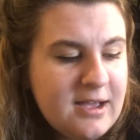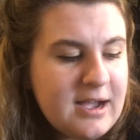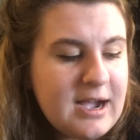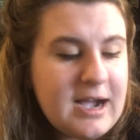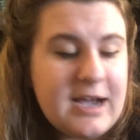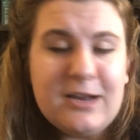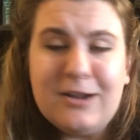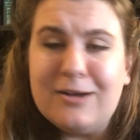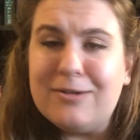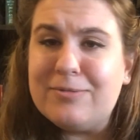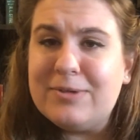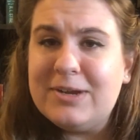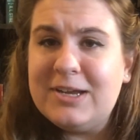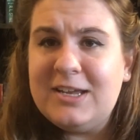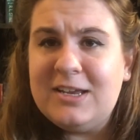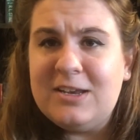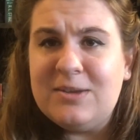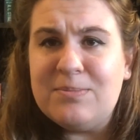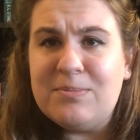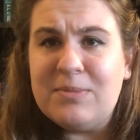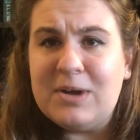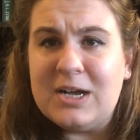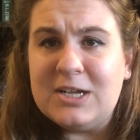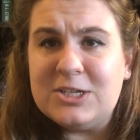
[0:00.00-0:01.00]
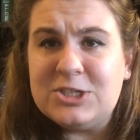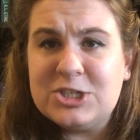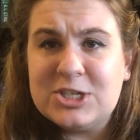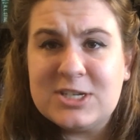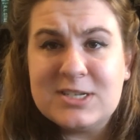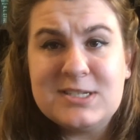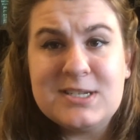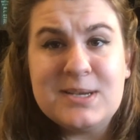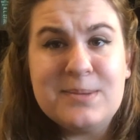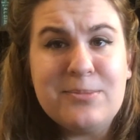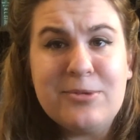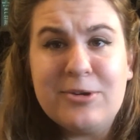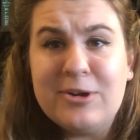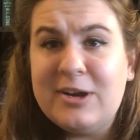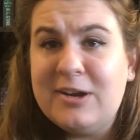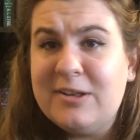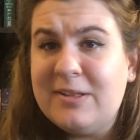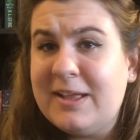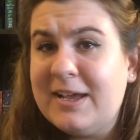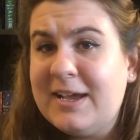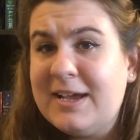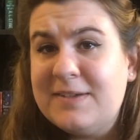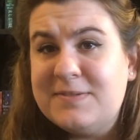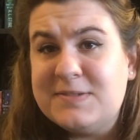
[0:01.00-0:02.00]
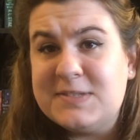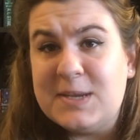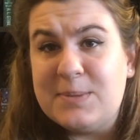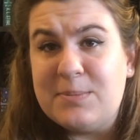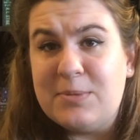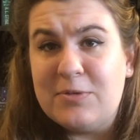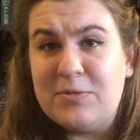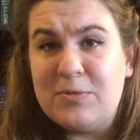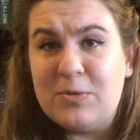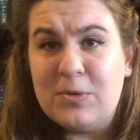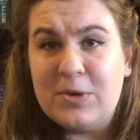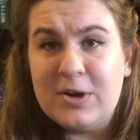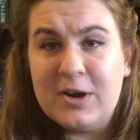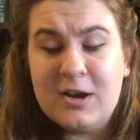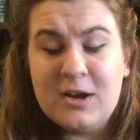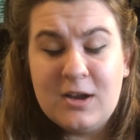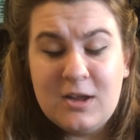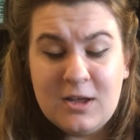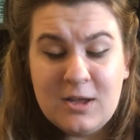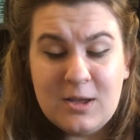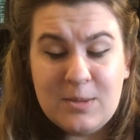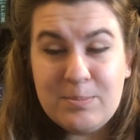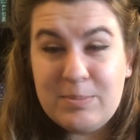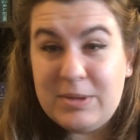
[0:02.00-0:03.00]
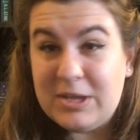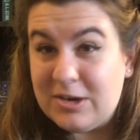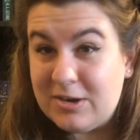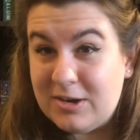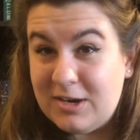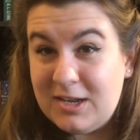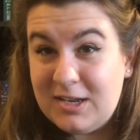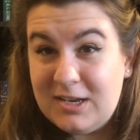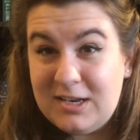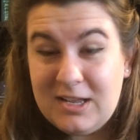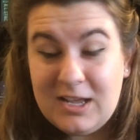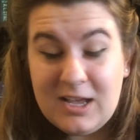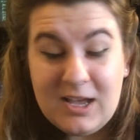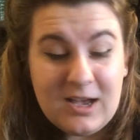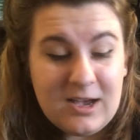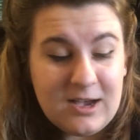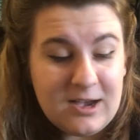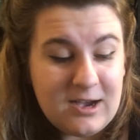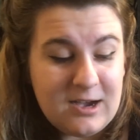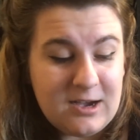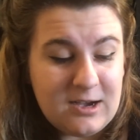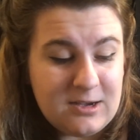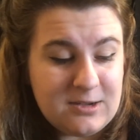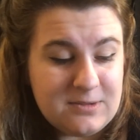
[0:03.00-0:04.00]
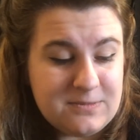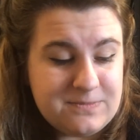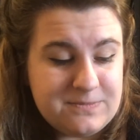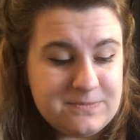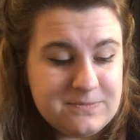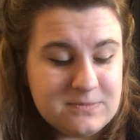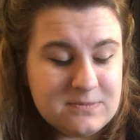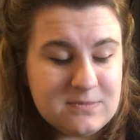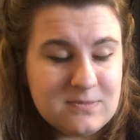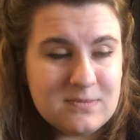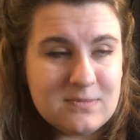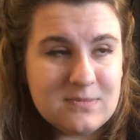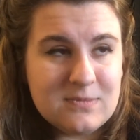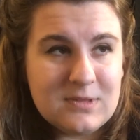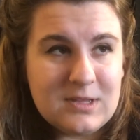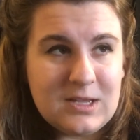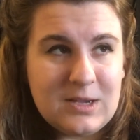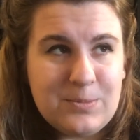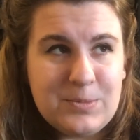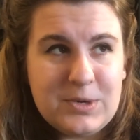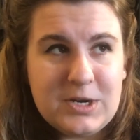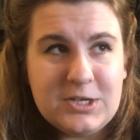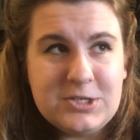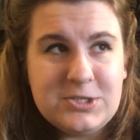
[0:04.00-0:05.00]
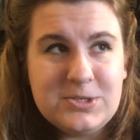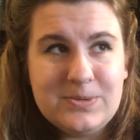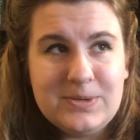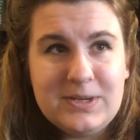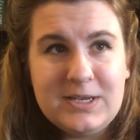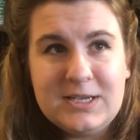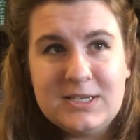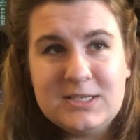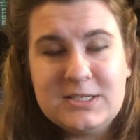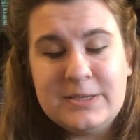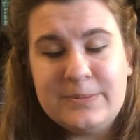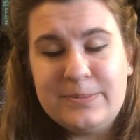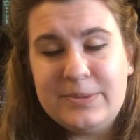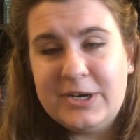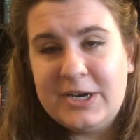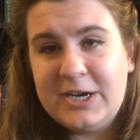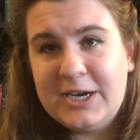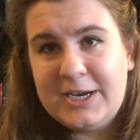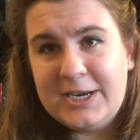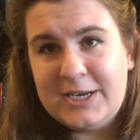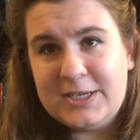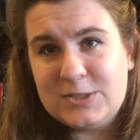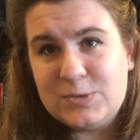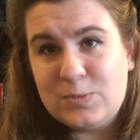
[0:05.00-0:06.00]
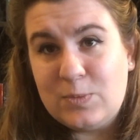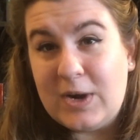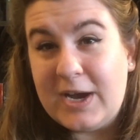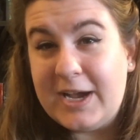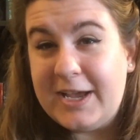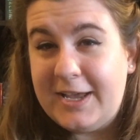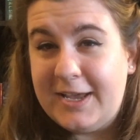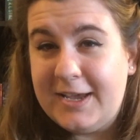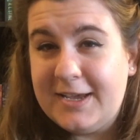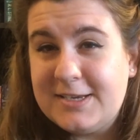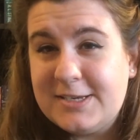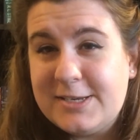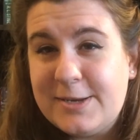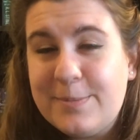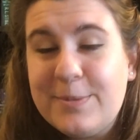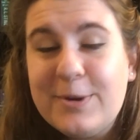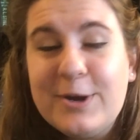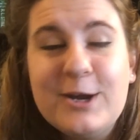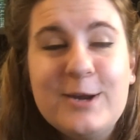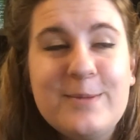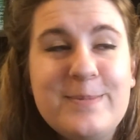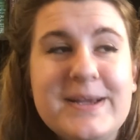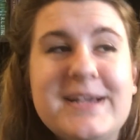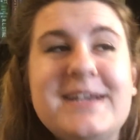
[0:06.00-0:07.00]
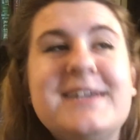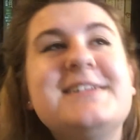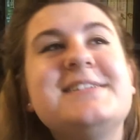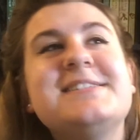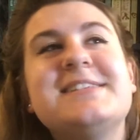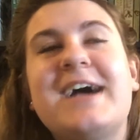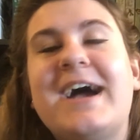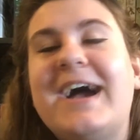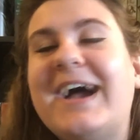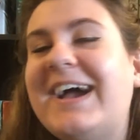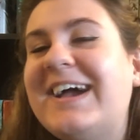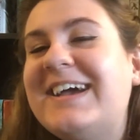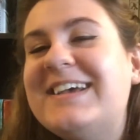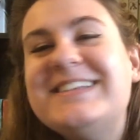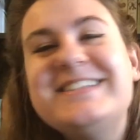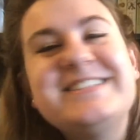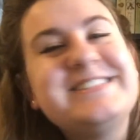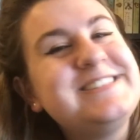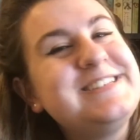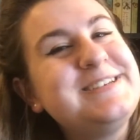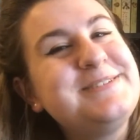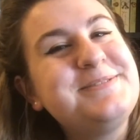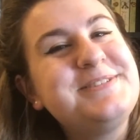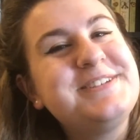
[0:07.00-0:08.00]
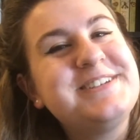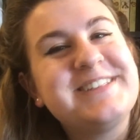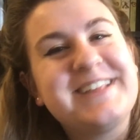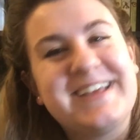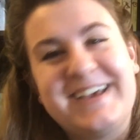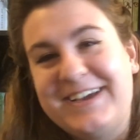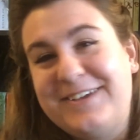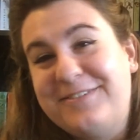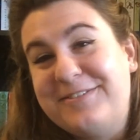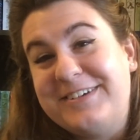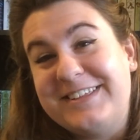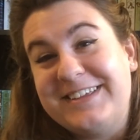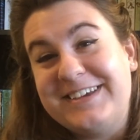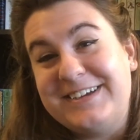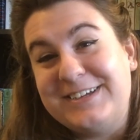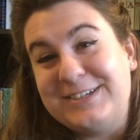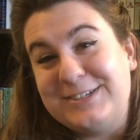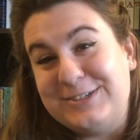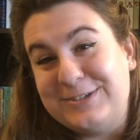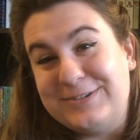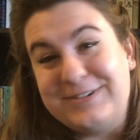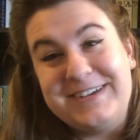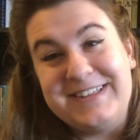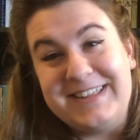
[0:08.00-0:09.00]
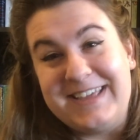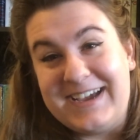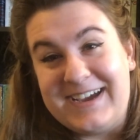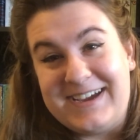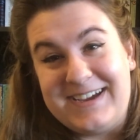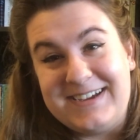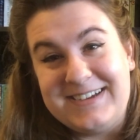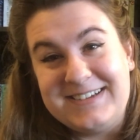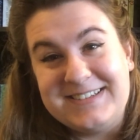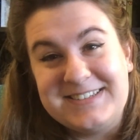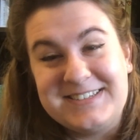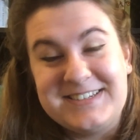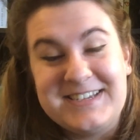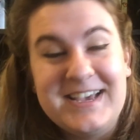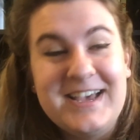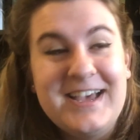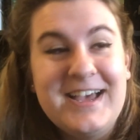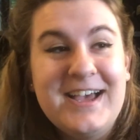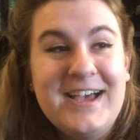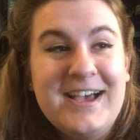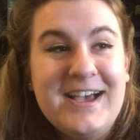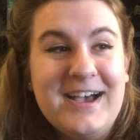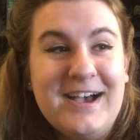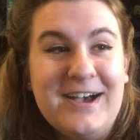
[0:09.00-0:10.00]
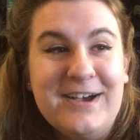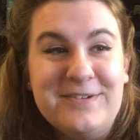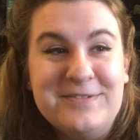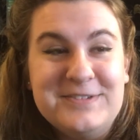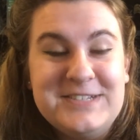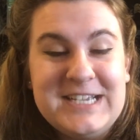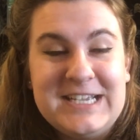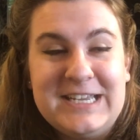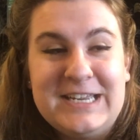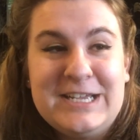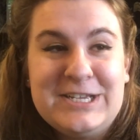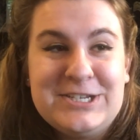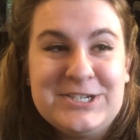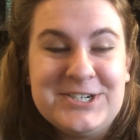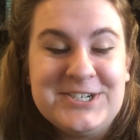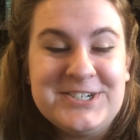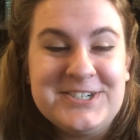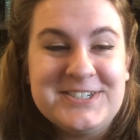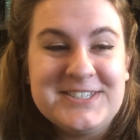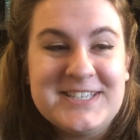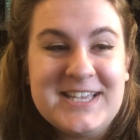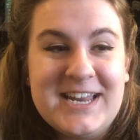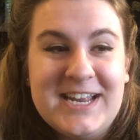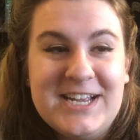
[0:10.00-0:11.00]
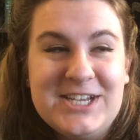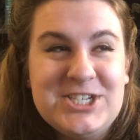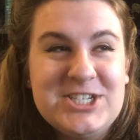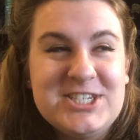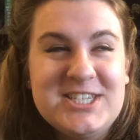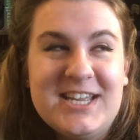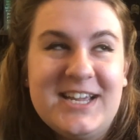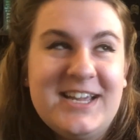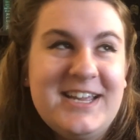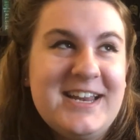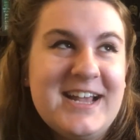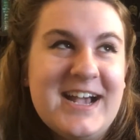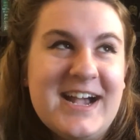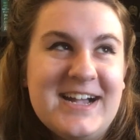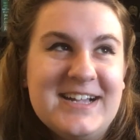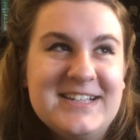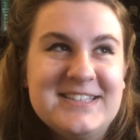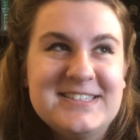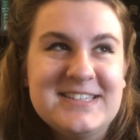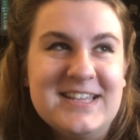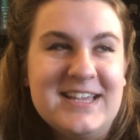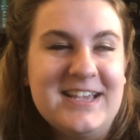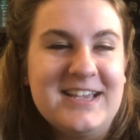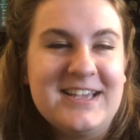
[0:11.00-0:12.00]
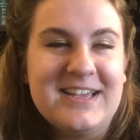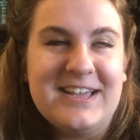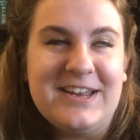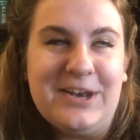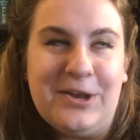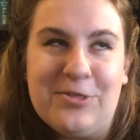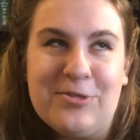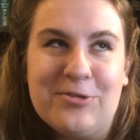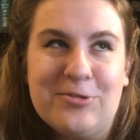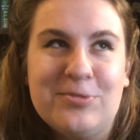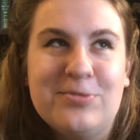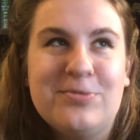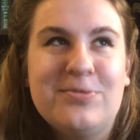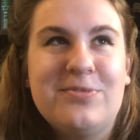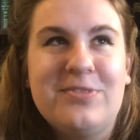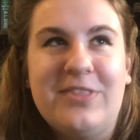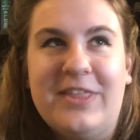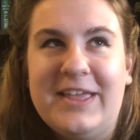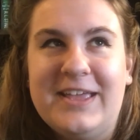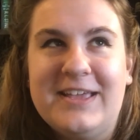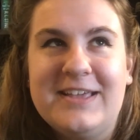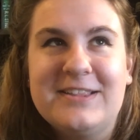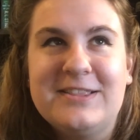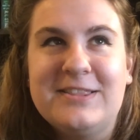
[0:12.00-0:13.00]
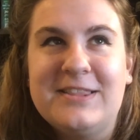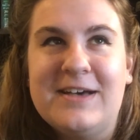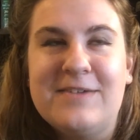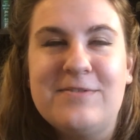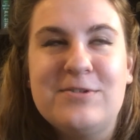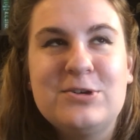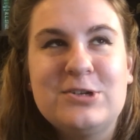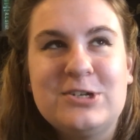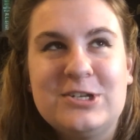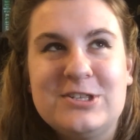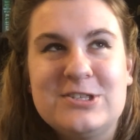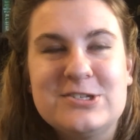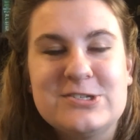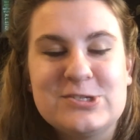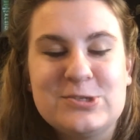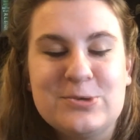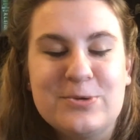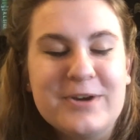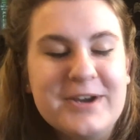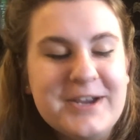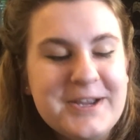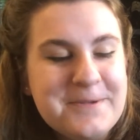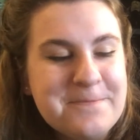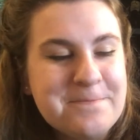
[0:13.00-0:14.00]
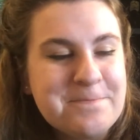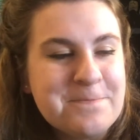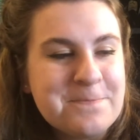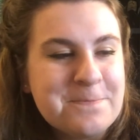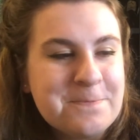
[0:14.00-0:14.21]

I don't read much contemporary, like I've said before, period. And when I do read contemporary, it's YA contemporary, because I seem to really enjoy the angst of teenagers, and it adds another level to the story.